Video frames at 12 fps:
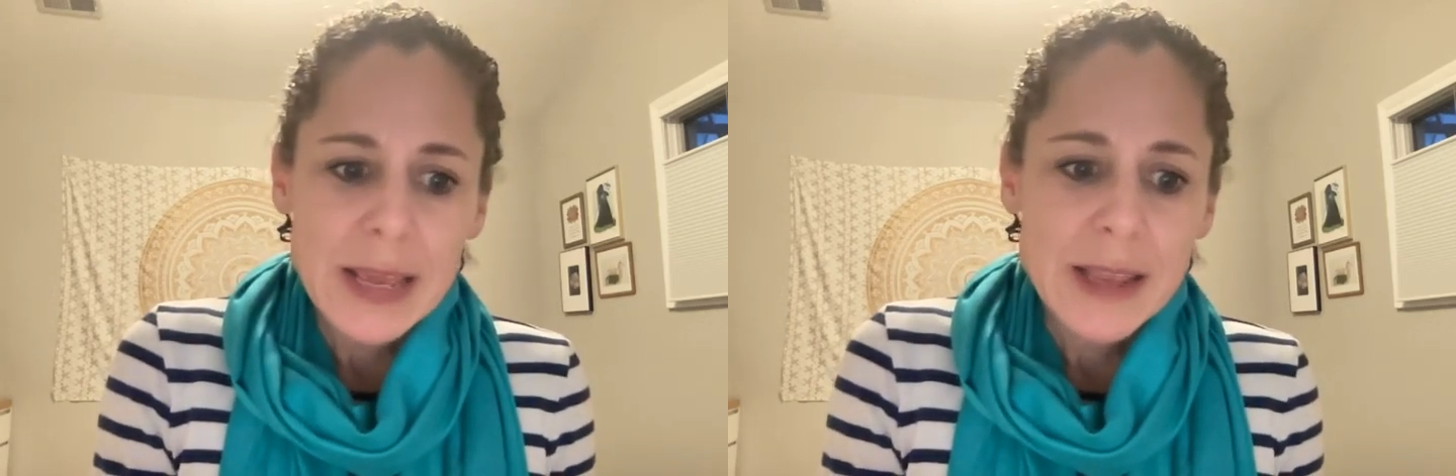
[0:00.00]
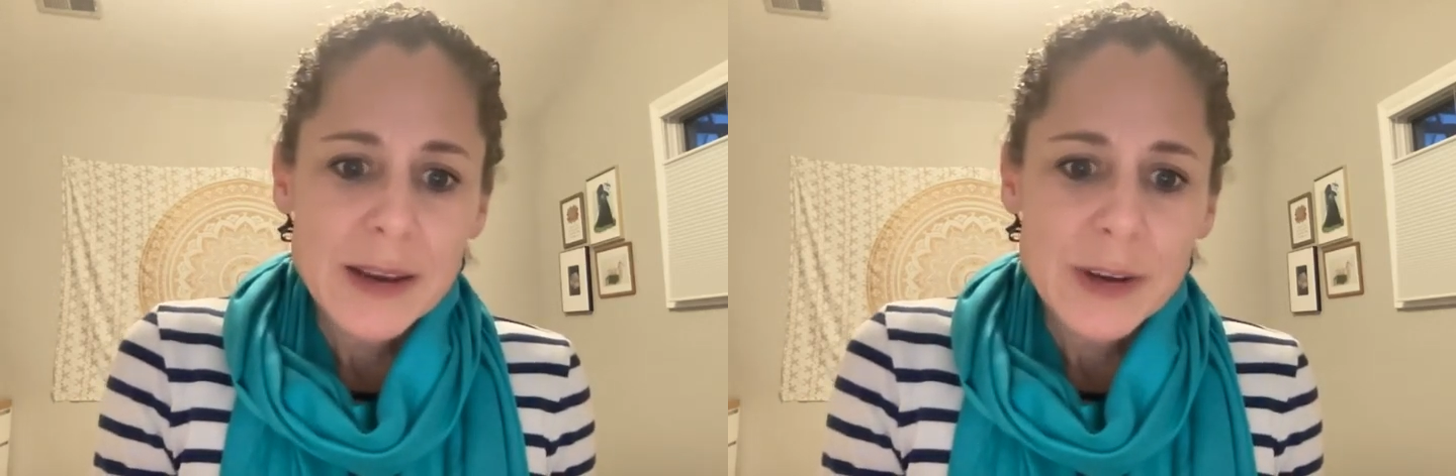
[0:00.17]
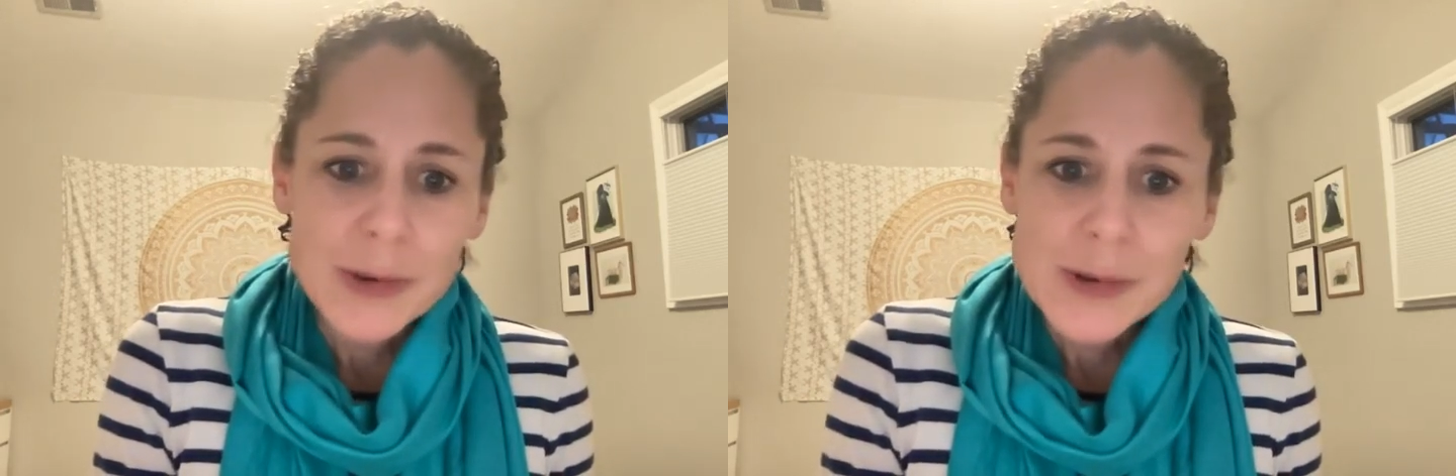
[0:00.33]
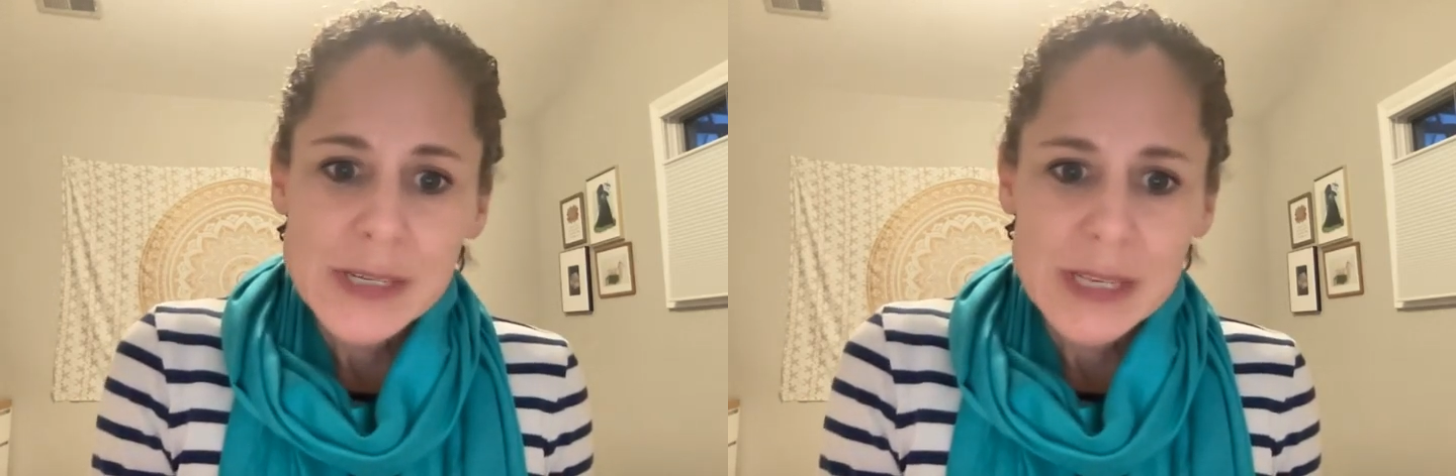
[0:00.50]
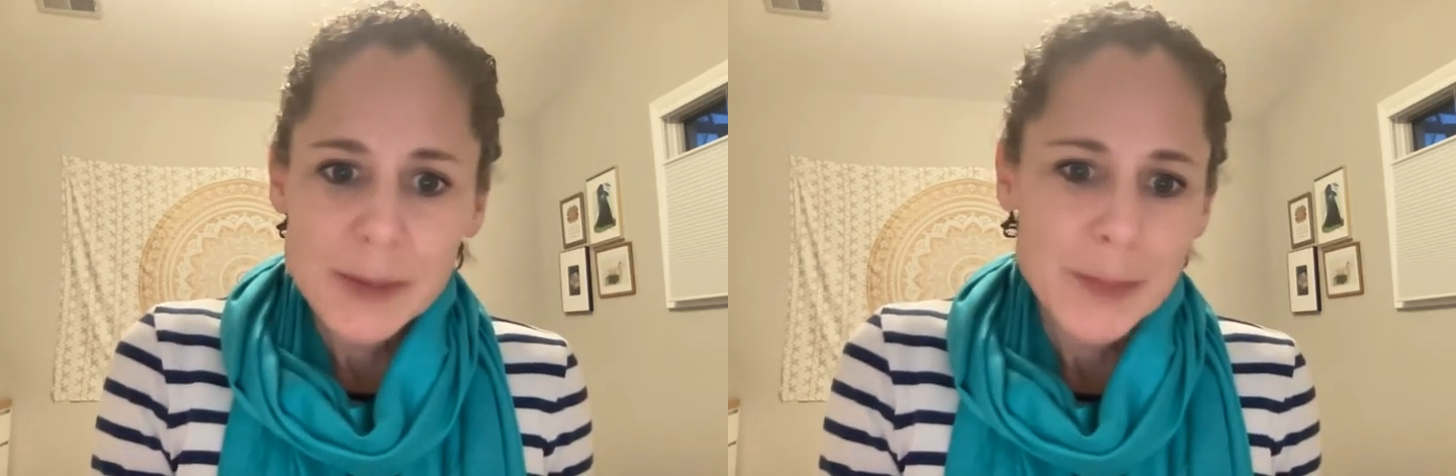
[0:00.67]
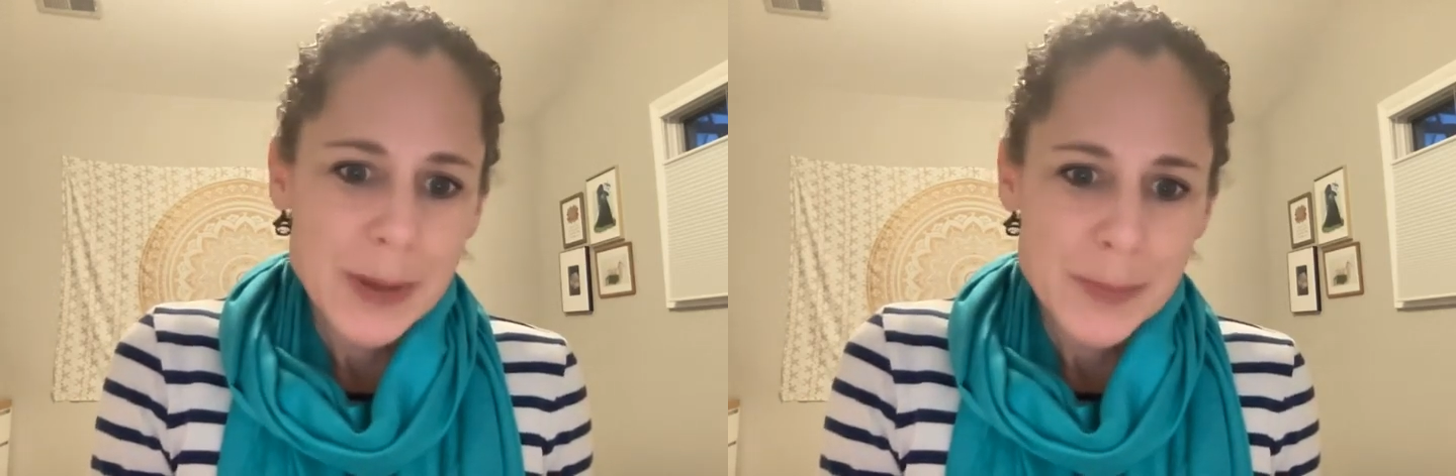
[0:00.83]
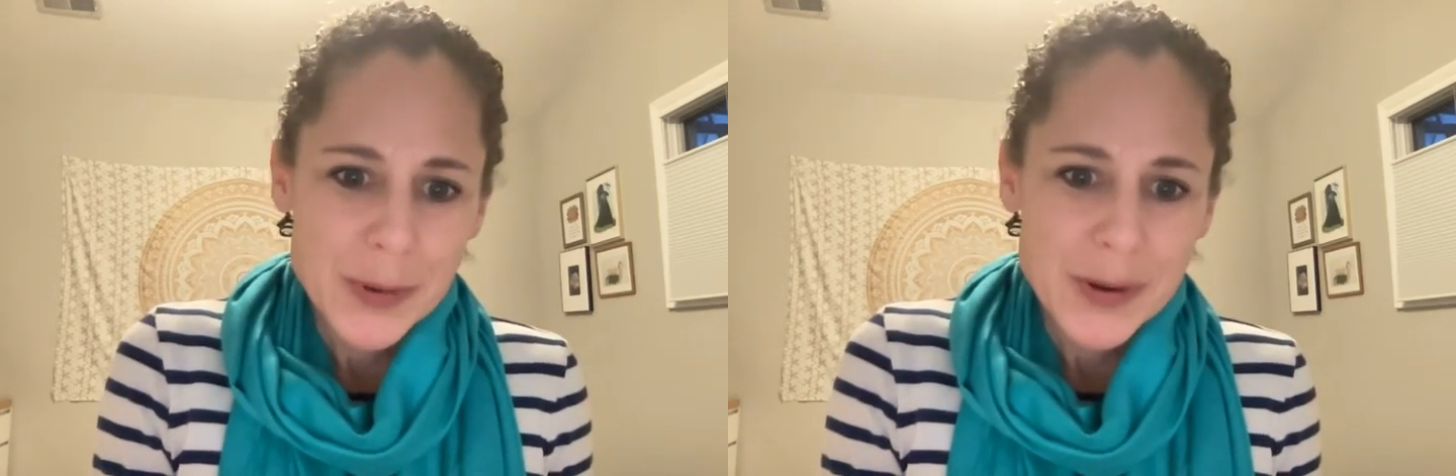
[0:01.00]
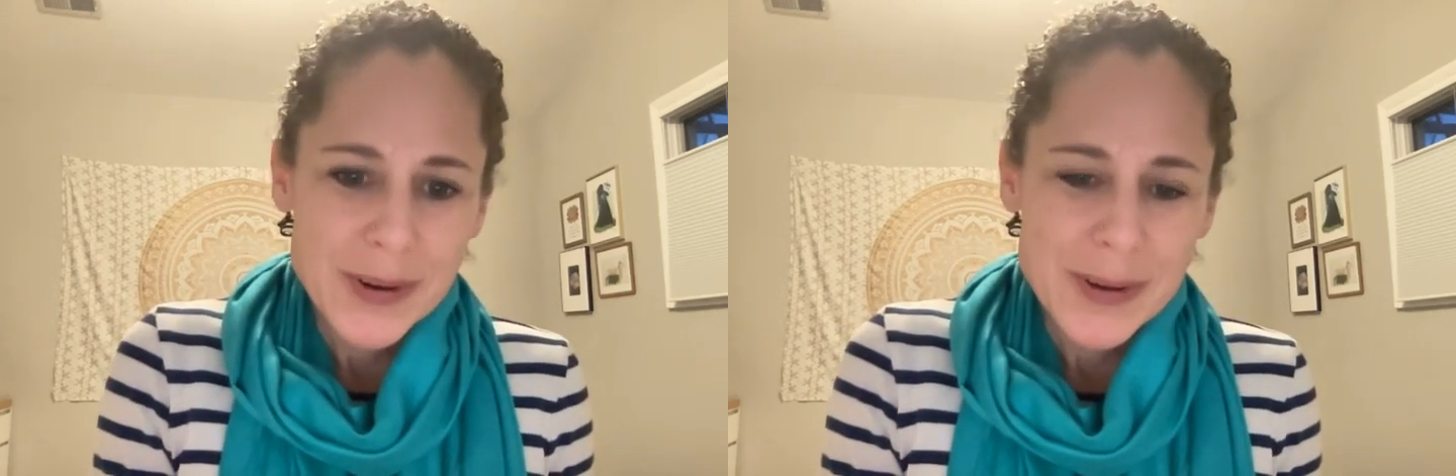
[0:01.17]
a new team member,